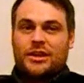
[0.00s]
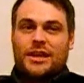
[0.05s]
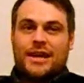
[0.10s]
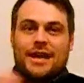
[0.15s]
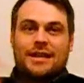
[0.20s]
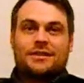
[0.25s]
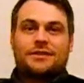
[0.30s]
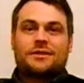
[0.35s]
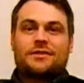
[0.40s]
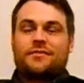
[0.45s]

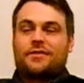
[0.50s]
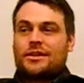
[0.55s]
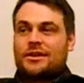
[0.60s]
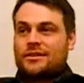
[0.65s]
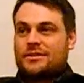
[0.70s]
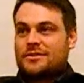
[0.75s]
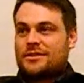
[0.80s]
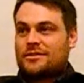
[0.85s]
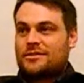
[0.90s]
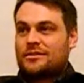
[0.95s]
cans of
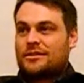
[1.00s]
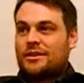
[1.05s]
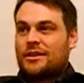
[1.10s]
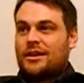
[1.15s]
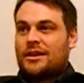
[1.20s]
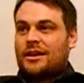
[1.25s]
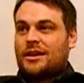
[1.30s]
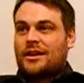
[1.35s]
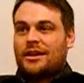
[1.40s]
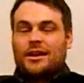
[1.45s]
this and
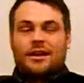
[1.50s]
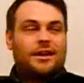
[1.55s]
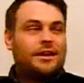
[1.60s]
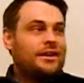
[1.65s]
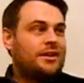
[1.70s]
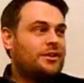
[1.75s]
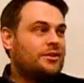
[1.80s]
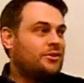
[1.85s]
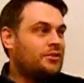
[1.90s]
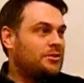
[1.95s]

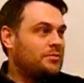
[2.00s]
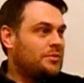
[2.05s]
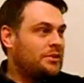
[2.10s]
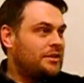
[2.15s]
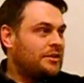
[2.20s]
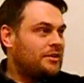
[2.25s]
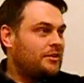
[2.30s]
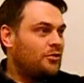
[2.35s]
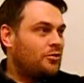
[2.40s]
You know what I mean?